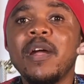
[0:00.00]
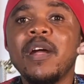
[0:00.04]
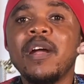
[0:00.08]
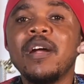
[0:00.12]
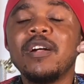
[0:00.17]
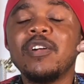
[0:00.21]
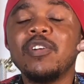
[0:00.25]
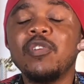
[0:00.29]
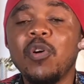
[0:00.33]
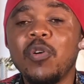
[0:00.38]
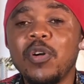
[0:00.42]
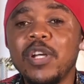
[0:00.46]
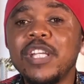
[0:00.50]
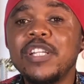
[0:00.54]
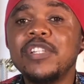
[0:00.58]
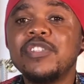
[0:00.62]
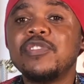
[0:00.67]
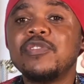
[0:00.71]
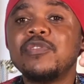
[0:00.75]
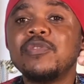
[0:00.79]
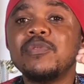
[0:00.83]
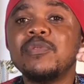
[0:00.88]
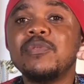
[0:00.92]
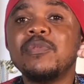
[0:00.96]
go
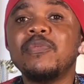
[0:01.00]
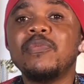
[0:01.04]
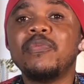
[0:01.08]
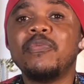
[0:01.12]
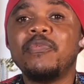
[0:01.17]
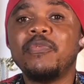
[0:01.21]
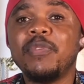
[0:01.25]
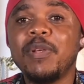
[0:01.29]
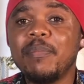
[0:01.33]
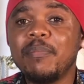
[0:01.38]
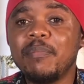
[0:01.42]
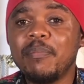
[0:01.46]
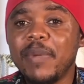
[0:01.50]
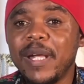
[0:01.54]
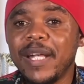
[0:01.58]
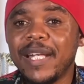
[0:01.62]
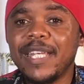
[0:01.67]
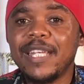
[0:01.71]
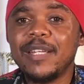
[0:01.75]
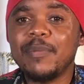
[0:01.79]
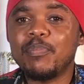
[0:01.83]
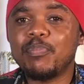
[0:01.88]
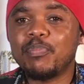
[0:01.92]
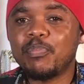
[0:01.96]
into
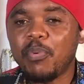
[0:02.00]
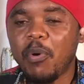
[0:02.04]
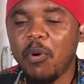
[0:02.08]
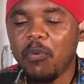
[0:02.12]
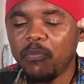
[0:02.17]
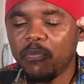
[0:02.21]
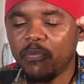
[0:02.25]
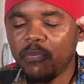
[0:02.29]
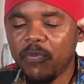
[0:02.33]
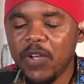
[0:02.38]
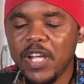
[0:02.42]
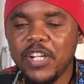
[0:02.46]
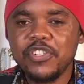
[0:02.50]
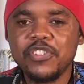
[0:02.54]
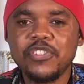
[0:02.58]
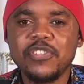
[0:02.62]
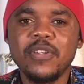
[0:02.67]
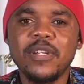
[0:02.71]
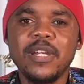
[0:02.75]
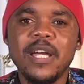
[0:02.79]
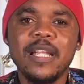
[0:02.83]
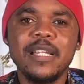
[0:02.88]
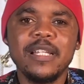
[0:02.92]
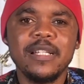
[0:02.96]
filmmaking
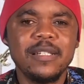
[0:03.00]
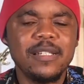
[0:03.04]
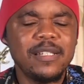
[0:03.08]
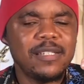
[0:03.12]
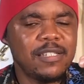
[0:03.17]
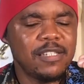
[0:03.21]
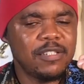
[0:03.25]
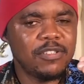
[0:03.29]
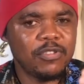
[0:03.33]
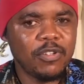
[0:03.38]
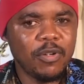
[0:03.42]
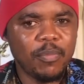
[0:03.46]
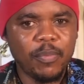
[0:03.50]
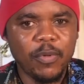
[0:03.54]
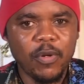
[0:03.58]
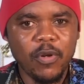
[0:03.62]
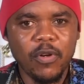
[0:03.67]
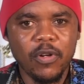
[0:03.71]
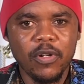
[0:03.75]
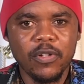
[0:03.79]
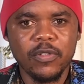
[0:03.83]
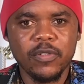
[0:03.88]
professionally, this is your plug.